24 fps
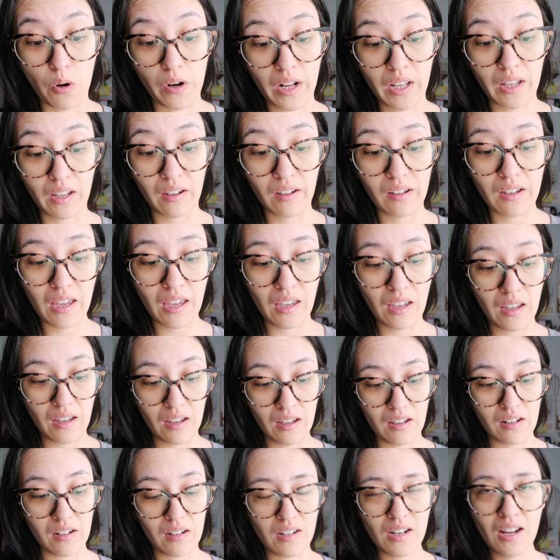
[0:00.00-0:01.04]
morning
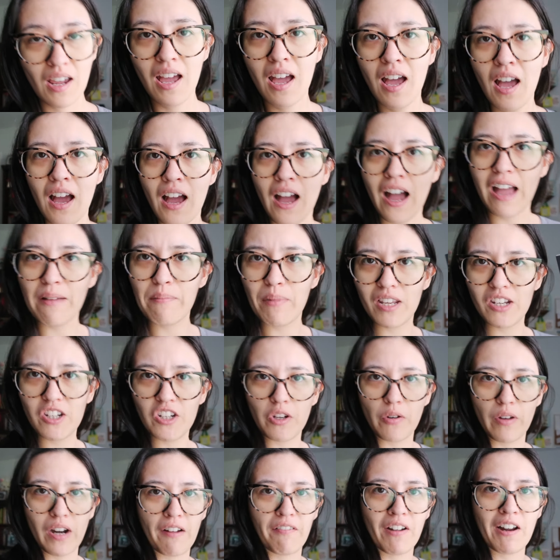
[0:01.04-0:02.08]
and I'm into it.